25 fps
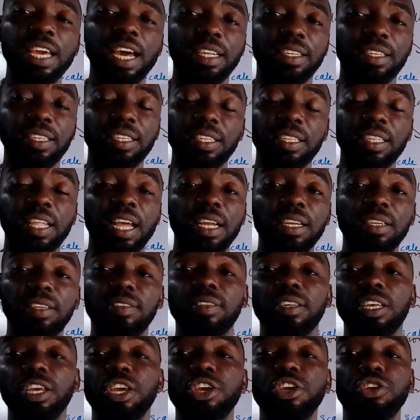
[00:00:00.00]
assistance
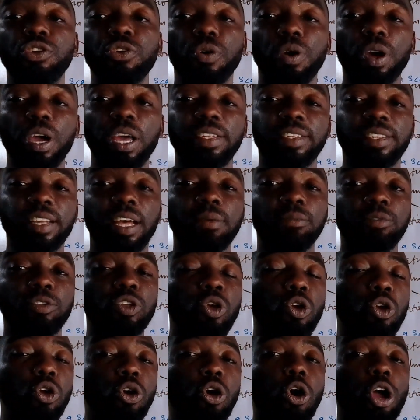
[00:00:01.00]
in your exams,
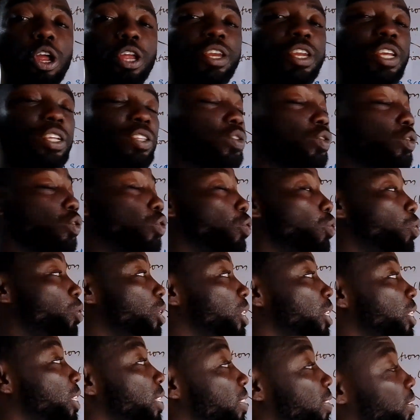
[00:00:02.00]
all you need to do
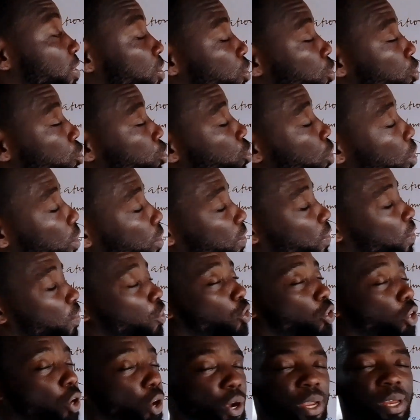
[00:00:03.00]
is just
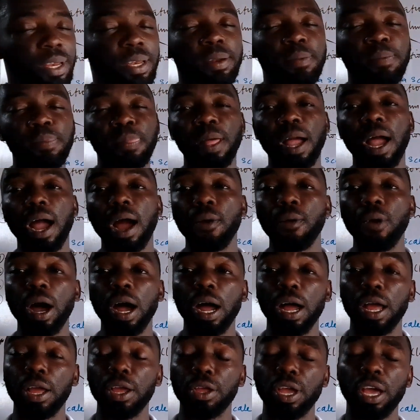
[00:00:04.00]
join
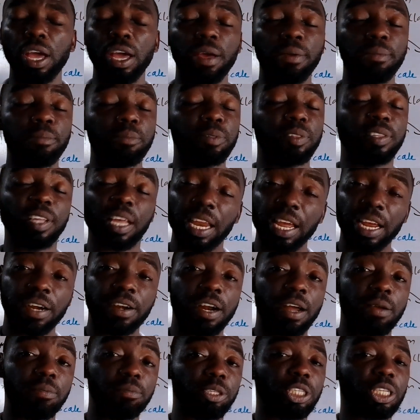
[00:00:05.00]
our
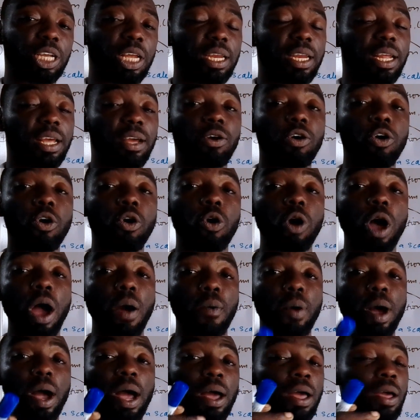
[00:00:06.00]
Telegram channel or
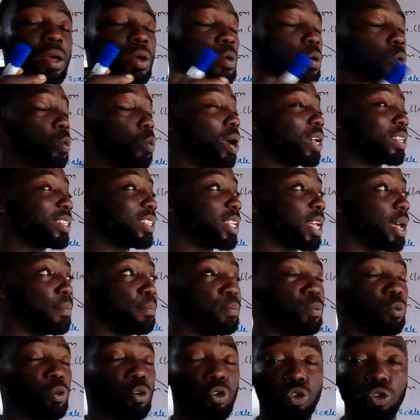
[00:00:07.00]
our
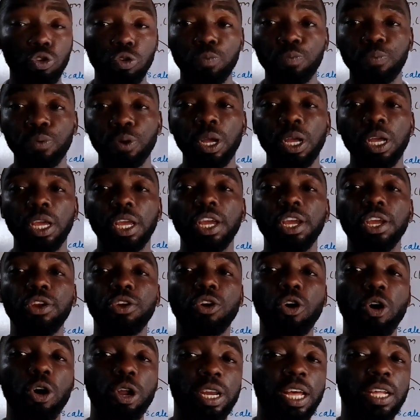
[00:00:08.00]
WhatsApp group in
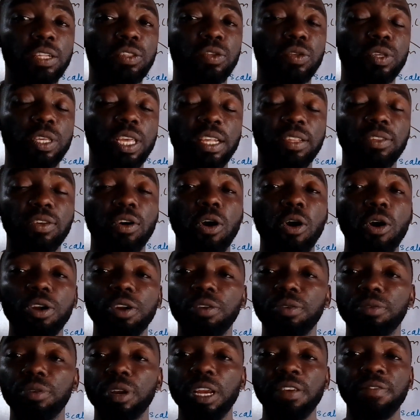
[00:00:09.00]
order to get all the
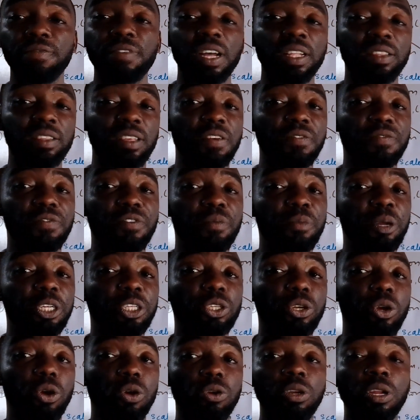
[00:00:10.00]
relevant
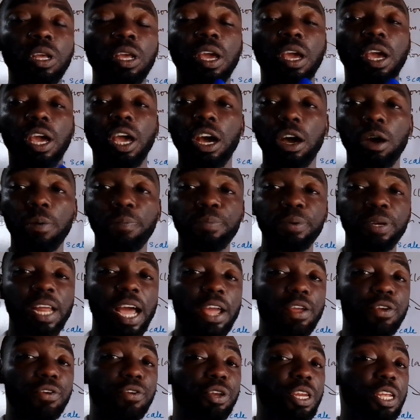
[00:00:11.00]
information, help that
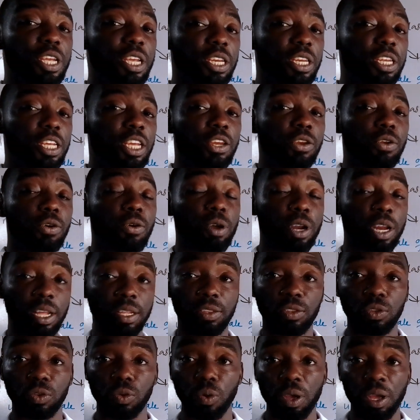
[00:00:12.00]
you need in order
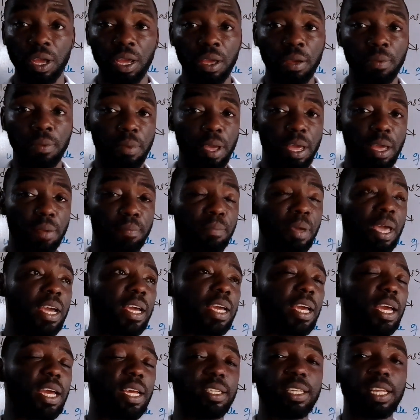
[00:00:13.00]
to
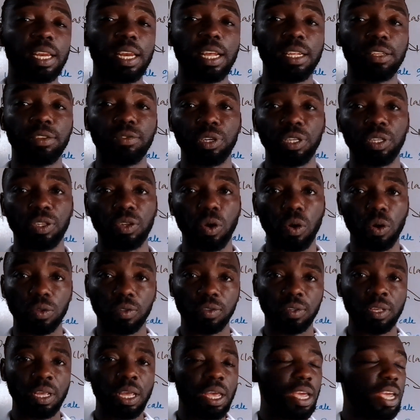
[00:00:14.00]
make excellent
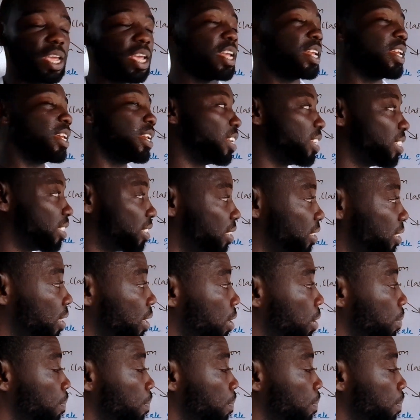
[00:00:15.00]
results in these